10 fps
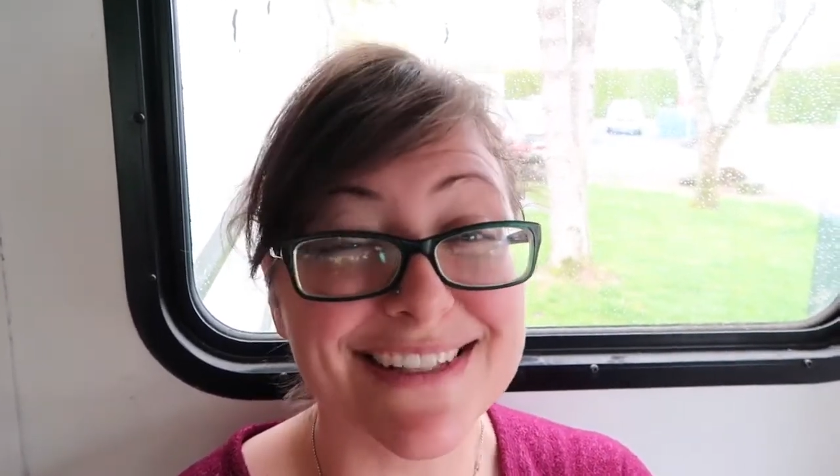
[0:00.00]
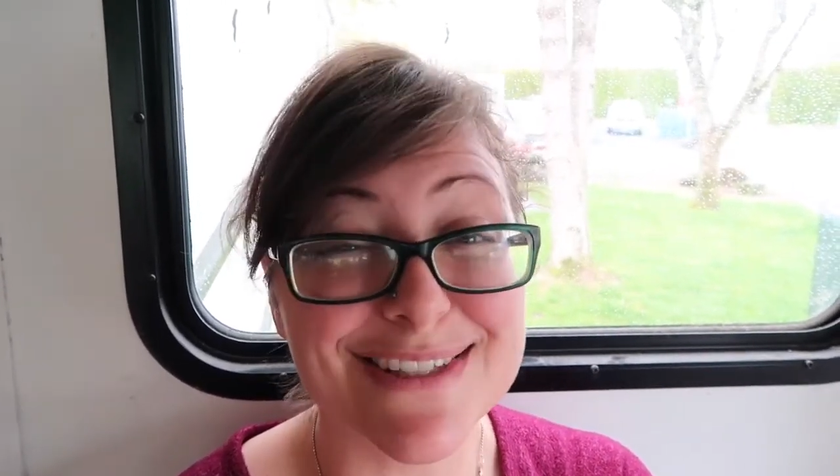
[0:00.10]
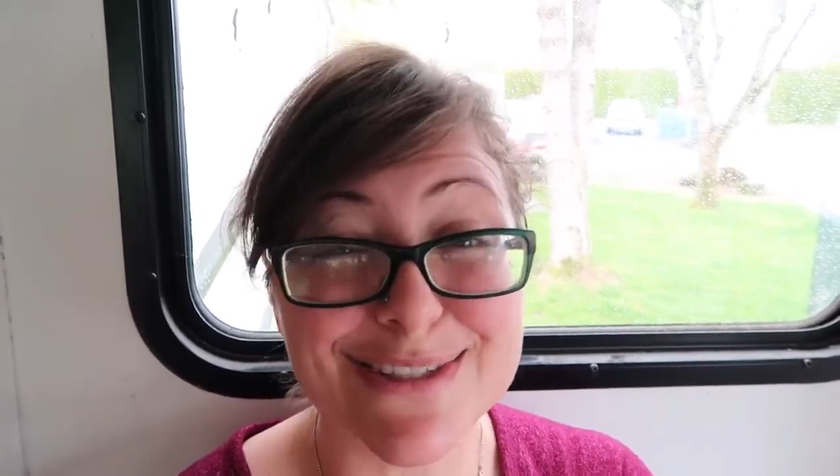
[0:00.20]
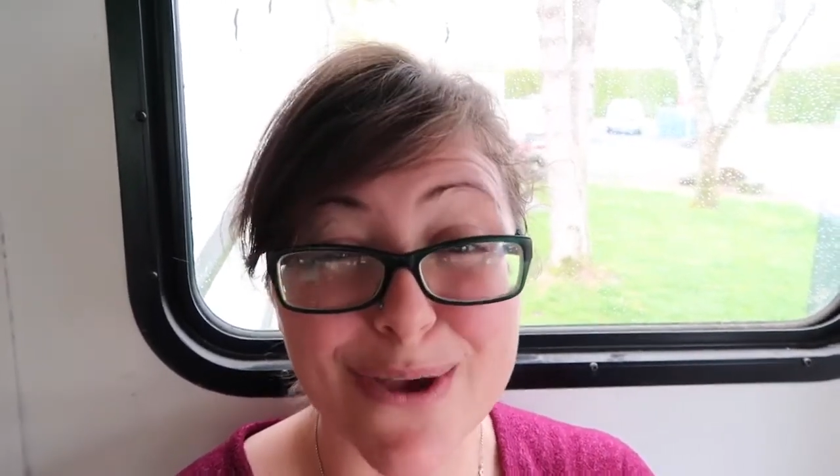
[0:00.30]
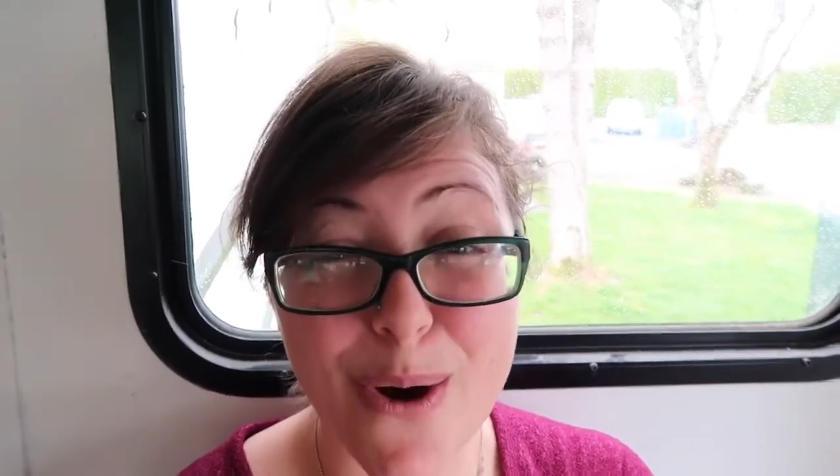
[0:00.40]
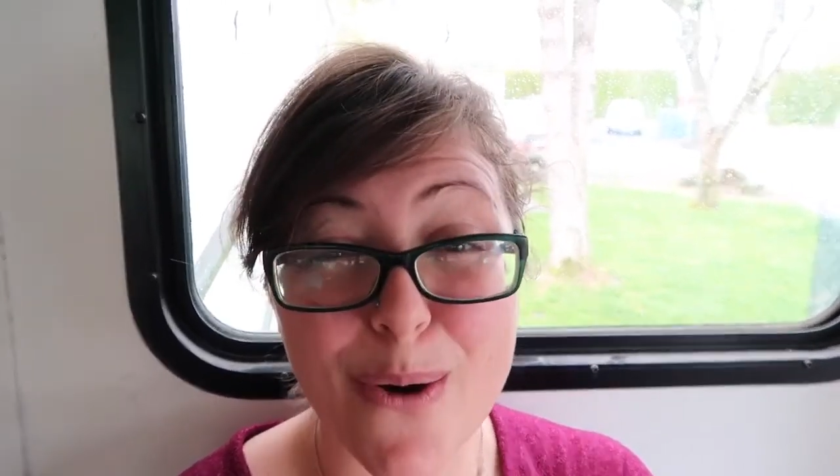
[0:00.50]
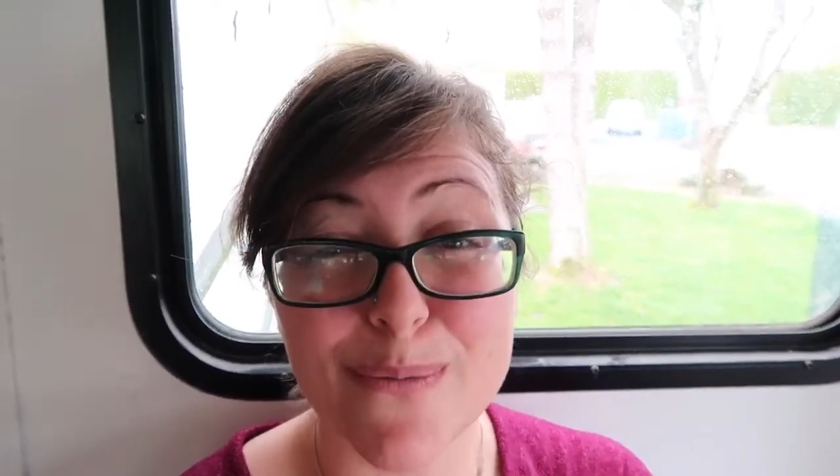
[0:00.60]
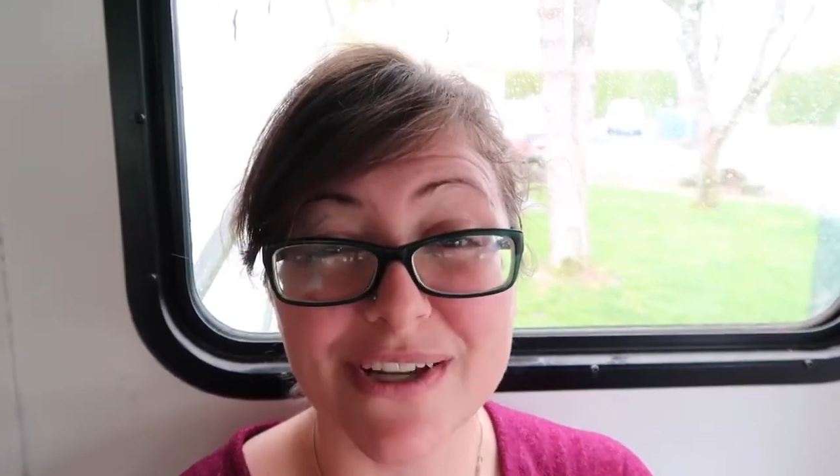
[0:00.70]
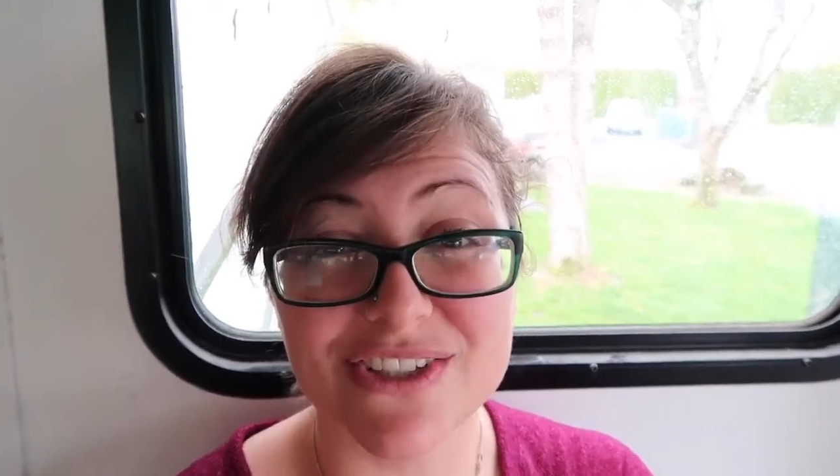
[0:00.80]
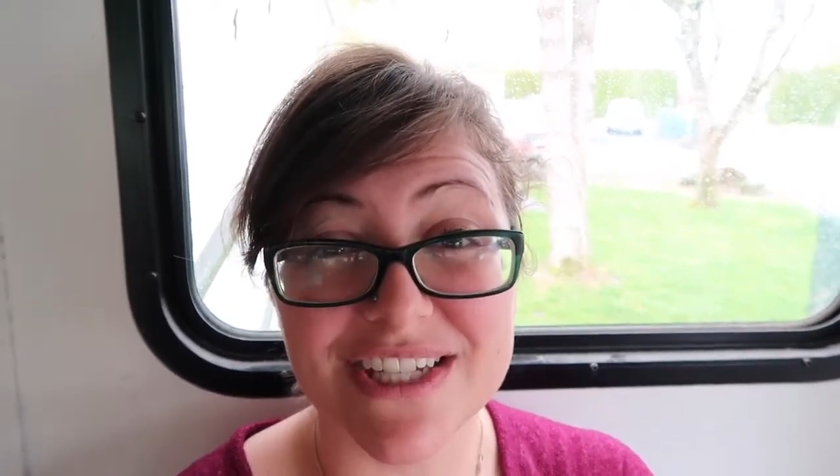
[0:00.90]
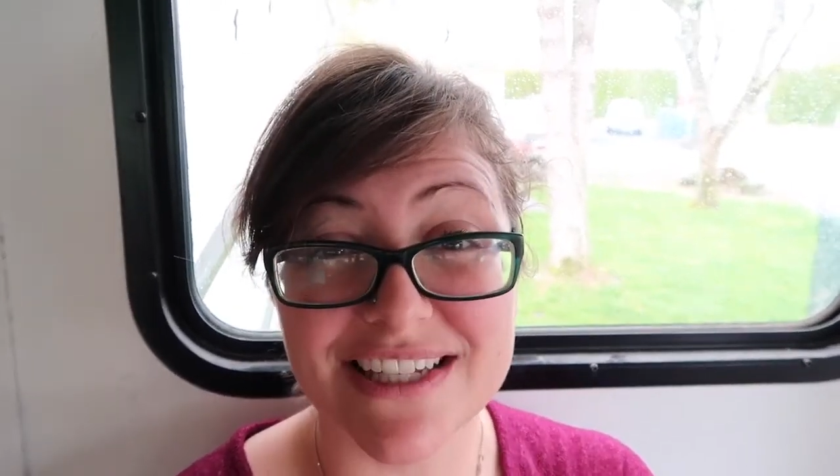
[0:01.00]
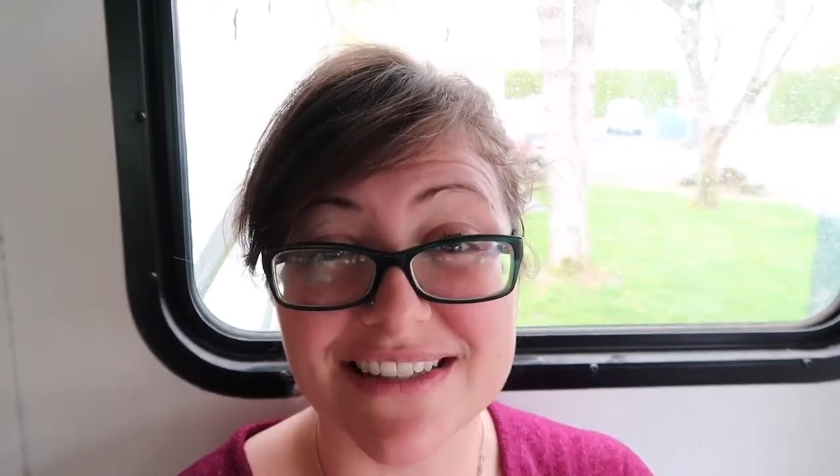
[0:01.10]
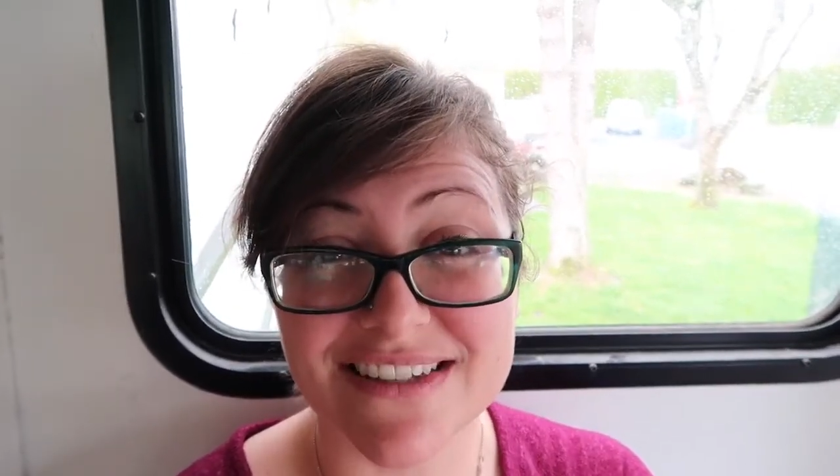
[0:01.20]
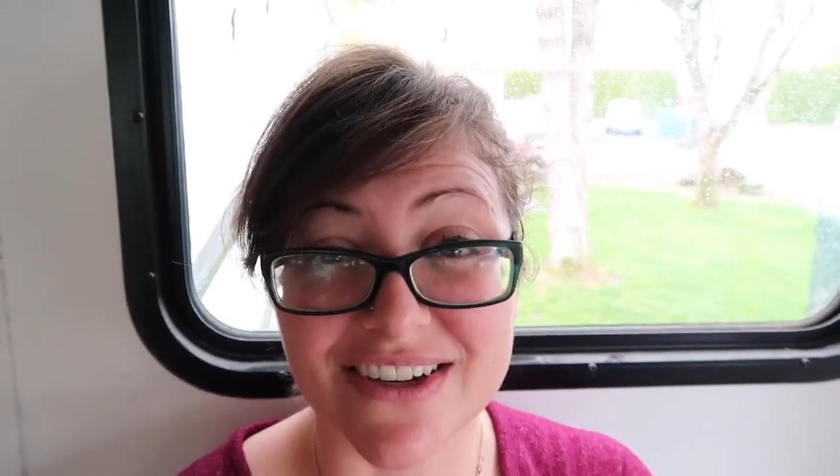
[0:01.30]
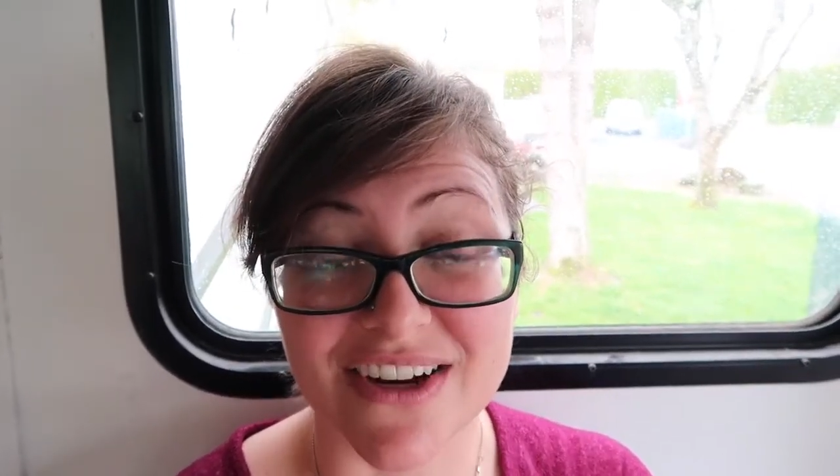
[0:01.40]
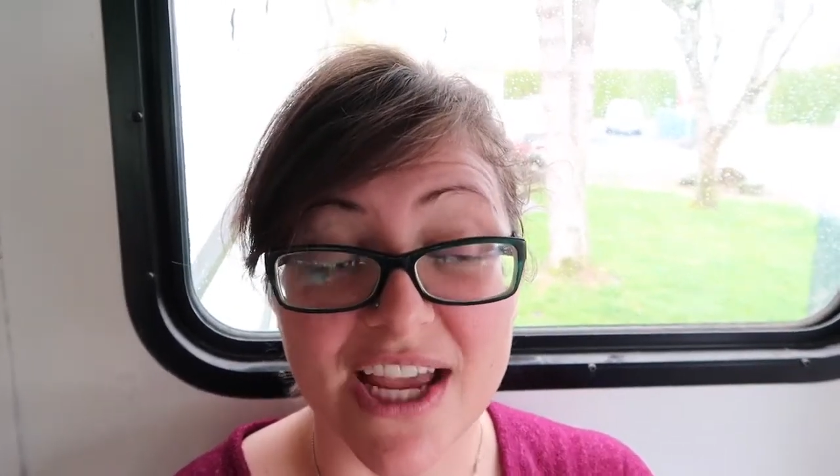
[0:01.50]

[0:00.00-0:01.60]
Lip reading: so much easier.